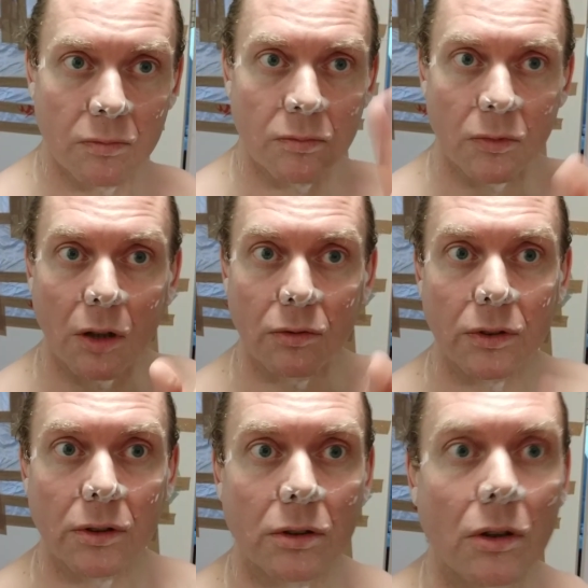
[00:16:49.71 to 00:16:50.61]
Don't
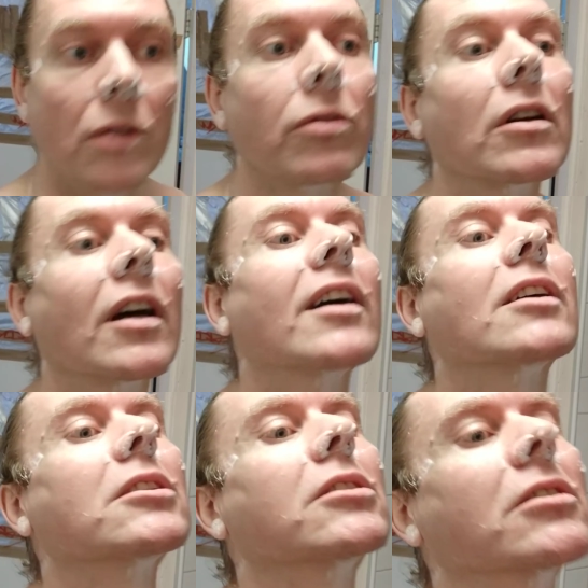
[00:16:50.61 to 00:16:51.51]
feel sorry for the
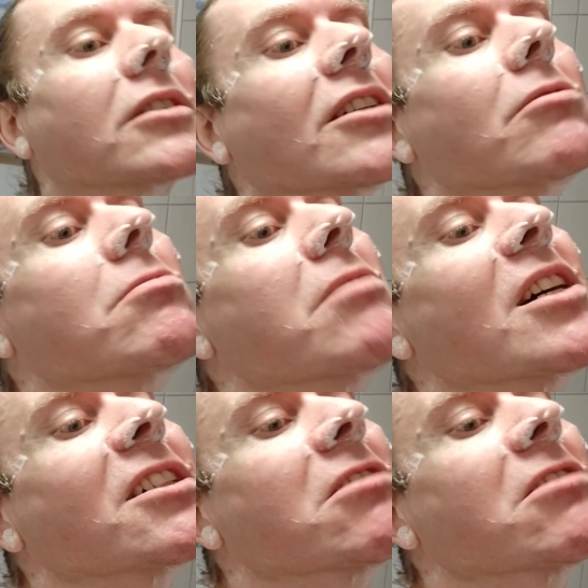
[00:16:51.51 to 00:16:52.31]
hairs, because they'll be back.